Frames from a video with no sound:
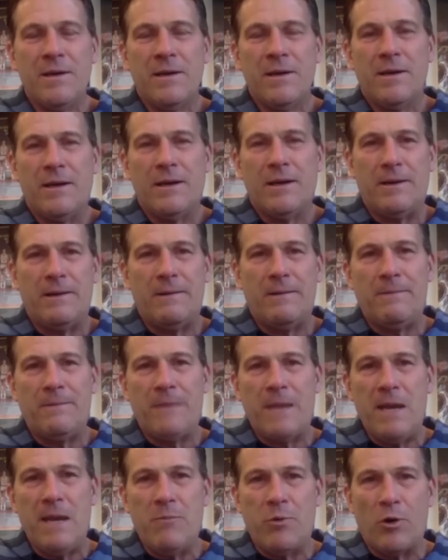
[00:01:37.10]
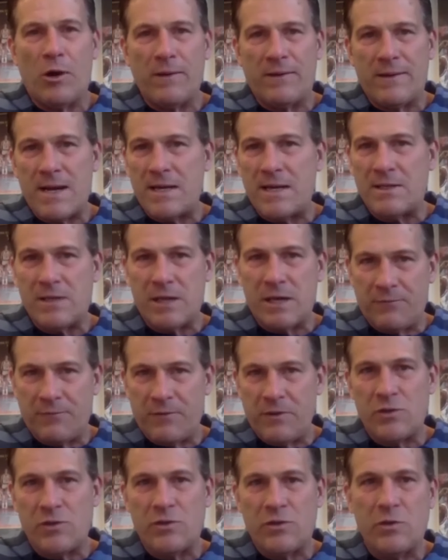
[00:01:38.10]
And he brought that
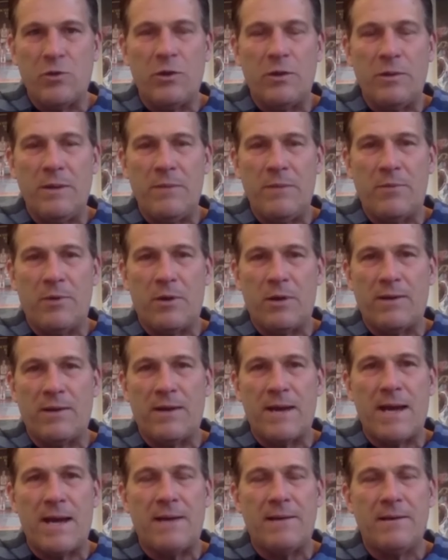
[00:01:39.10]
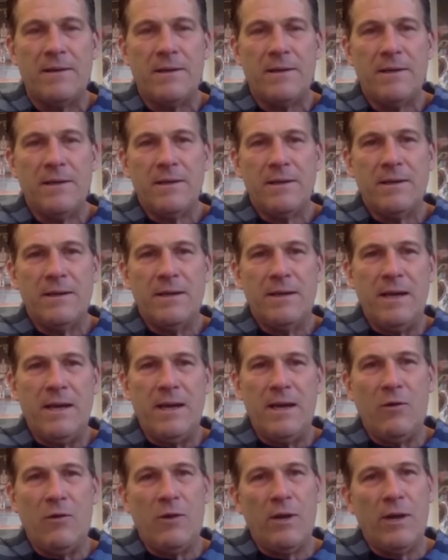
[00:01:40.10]
toughness to him. He brought that.
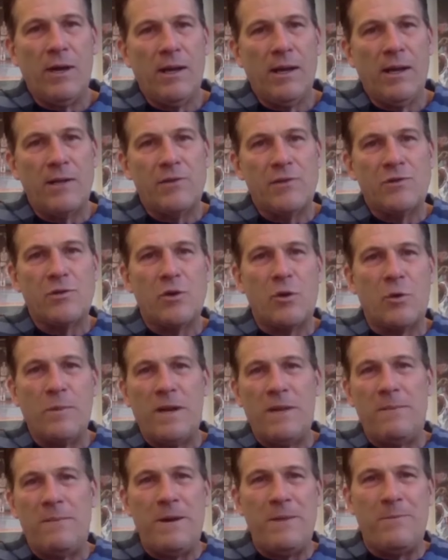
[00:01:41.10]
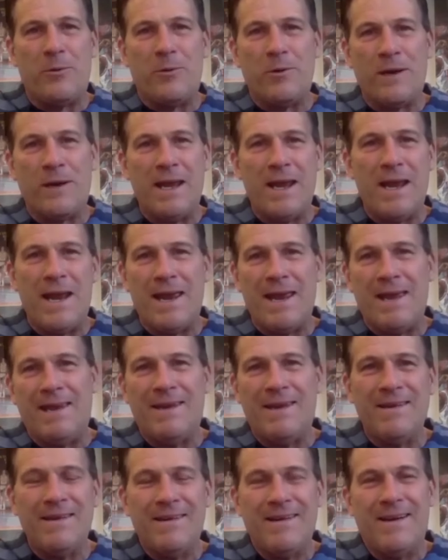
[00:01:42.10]
He only let so many people get
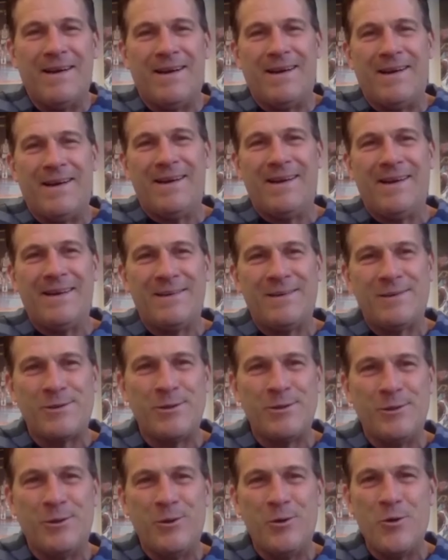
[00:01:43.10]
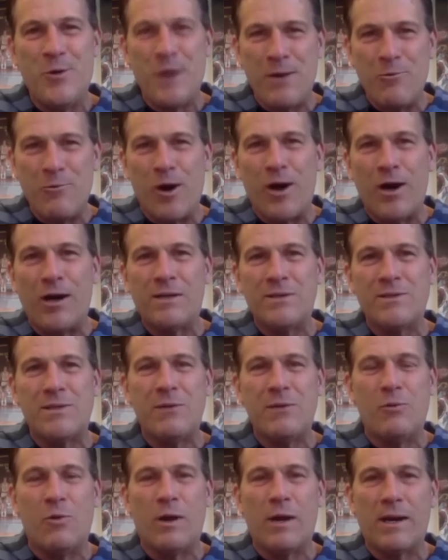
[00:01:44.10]
in to who he was.
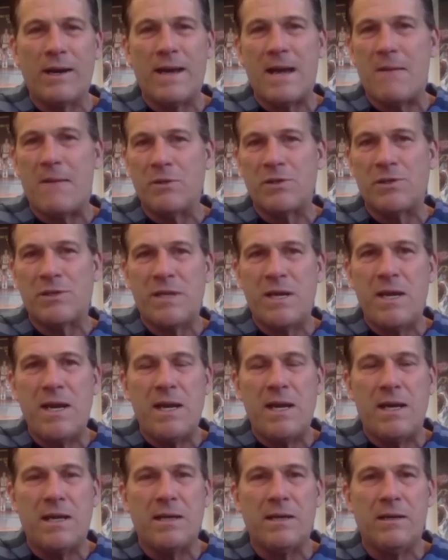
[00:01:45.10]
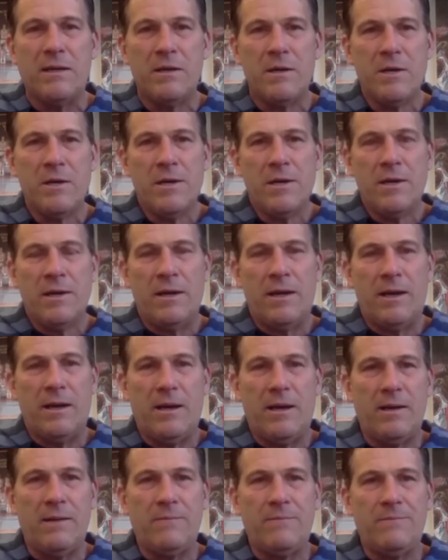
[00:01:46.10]
He wanted that mystique.
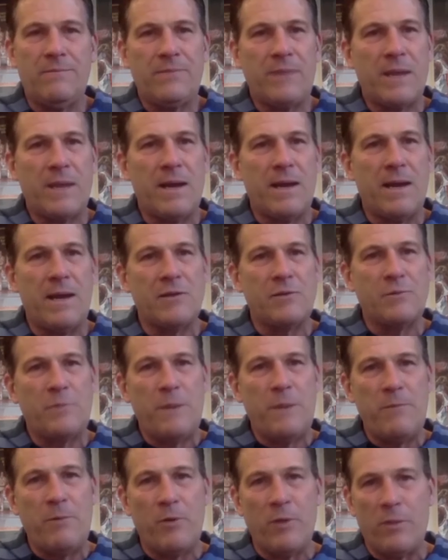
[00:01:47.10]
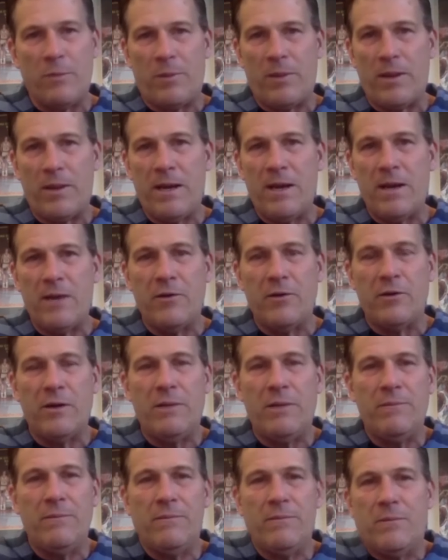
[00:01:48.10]
And as people that played under
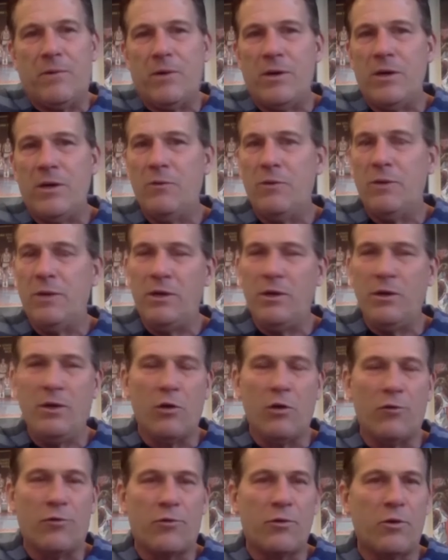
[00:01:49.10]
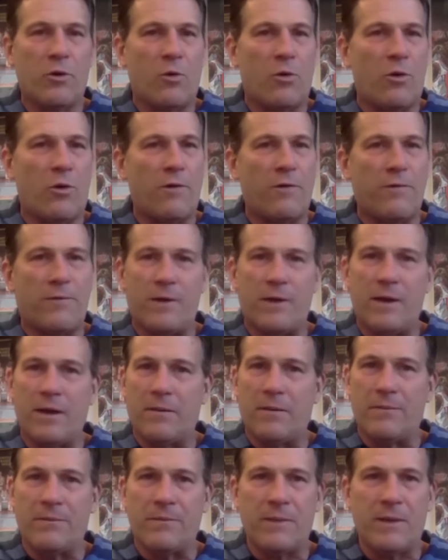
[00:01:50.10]
him, boy, you'd go through a wall for
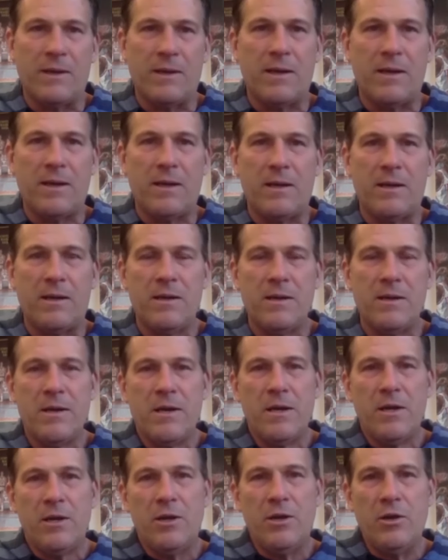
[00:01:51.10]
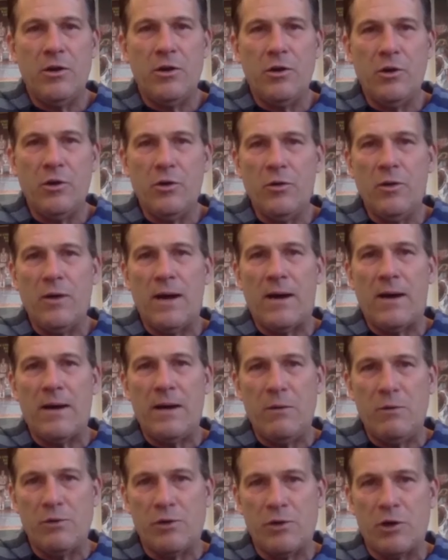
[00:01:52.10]
him. And you knew how
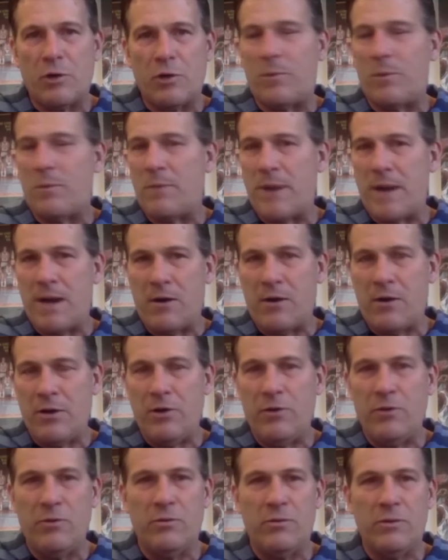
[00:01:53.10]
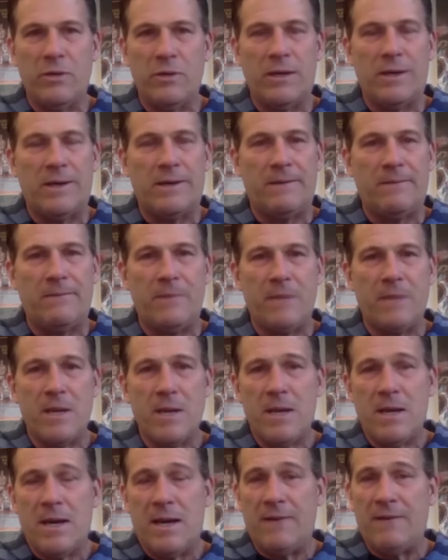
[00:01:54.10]
he was going to prepare you.
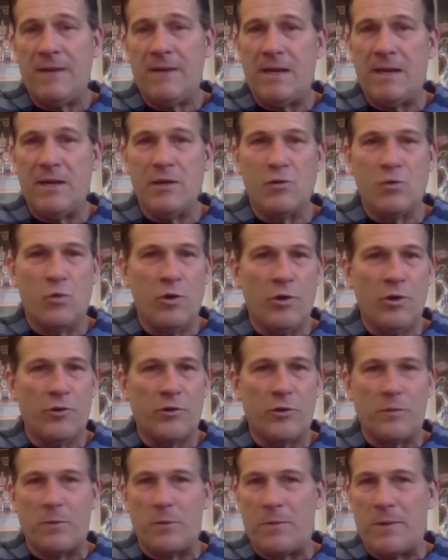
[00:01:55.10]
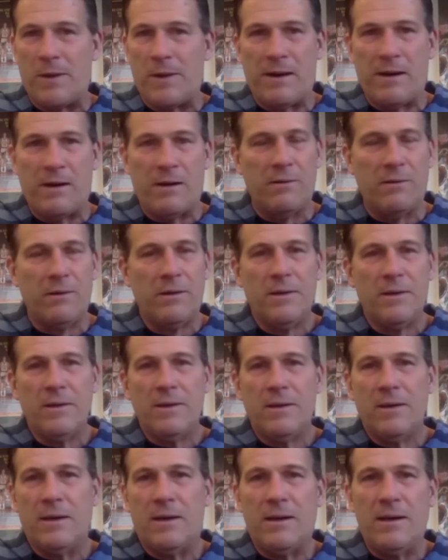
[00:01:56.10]
I think his will to prepare,
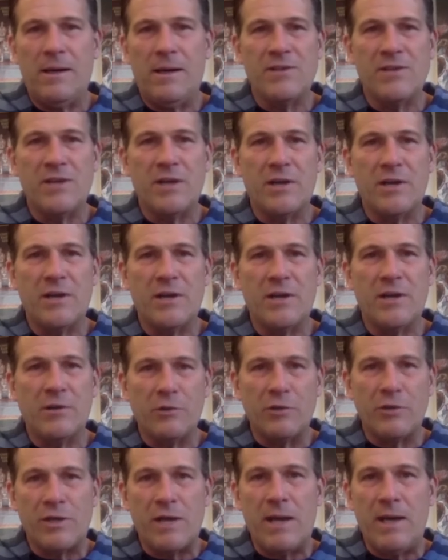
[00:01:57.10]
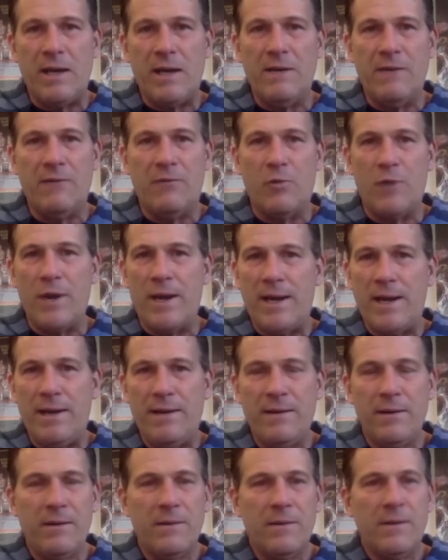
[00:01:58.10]
his understanding of winning,
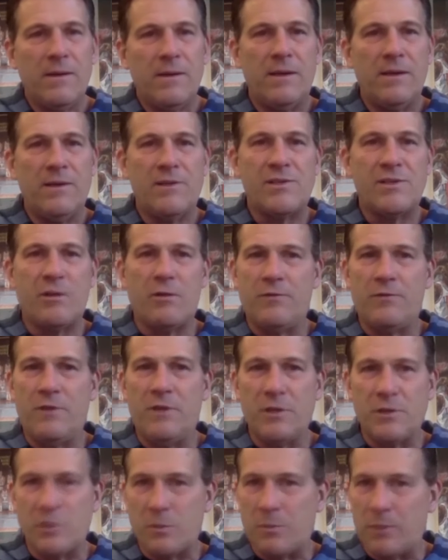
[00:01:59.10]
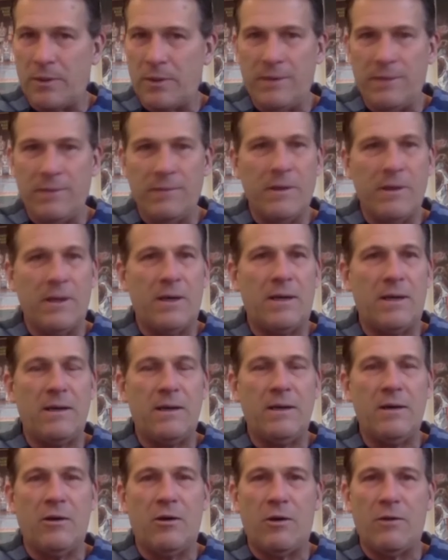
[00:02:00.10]
his self-discipline,
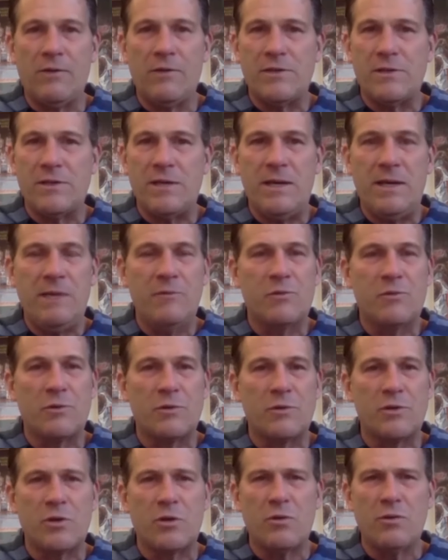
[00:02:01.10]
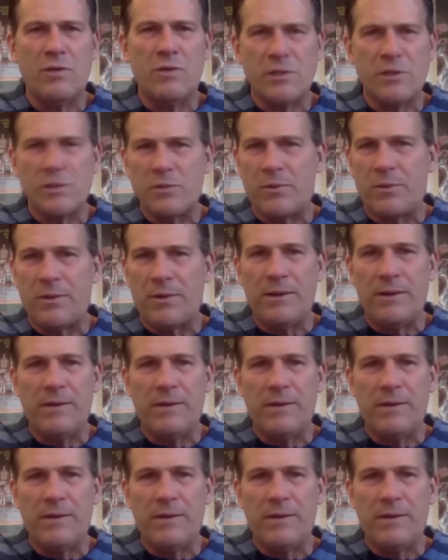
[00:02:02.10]
all of his teams were so disciplined.